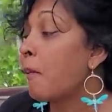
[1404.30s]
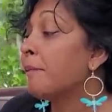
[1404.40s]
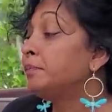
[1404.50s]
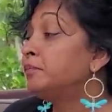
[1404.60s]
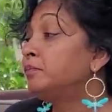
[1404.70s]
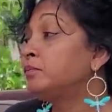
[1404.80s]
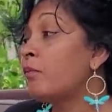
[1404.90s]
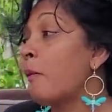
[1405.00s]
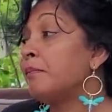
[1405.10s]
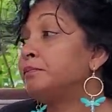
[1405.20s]
Mmm.
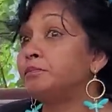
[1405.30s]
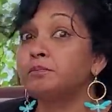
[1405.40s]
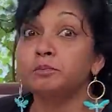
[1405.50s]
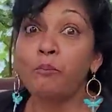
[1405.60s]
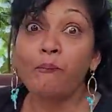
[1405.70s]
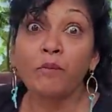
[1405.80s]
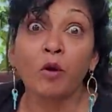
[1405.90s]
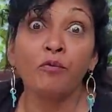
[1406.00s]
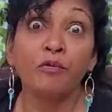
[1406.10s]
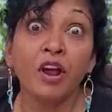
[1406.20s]

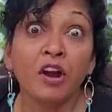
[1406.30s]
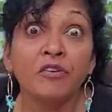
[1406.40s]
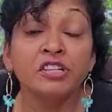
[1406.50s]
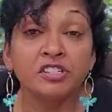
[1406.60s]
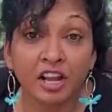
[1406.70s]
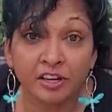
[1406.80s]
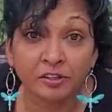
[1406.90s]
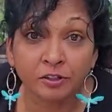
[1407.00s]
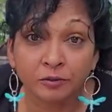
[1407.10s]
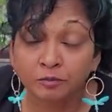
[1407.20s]
Very
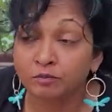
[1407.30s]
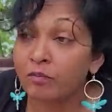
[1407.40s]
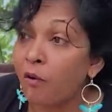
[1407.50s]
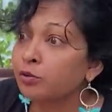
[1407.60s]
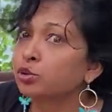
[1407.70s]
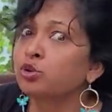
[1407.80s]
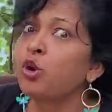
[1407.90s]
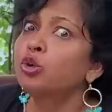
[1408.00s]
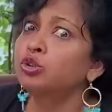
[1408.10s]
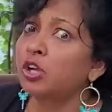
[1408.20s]
tender.
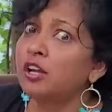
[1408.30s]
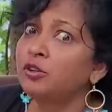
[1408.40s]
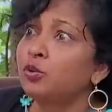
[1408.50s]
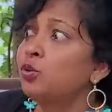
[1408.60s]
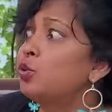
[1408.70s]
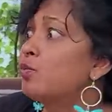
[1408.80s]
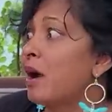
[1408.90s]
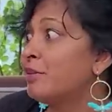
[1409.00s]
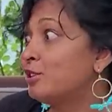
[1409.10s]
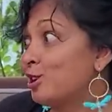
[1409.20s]
So tender. Ooh,
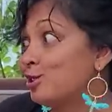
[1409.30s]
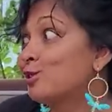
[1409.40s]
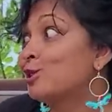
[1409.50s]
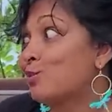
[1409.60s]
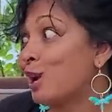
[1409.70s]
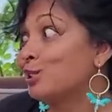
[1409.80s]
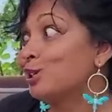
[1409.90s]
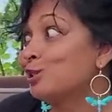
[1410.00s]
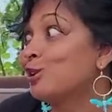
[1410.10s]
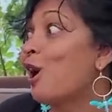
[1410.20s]
mommy, taste those
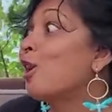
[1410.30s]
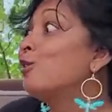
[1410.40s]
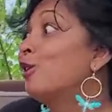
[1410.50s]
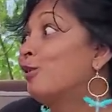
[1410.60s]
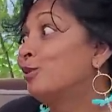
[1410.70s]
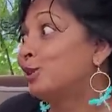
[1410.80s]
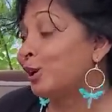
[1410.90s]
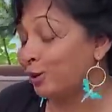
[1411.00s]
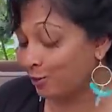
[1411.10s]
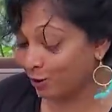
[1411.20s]
spices. I love it.
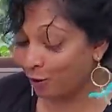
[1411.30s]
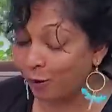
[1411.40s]
I love it.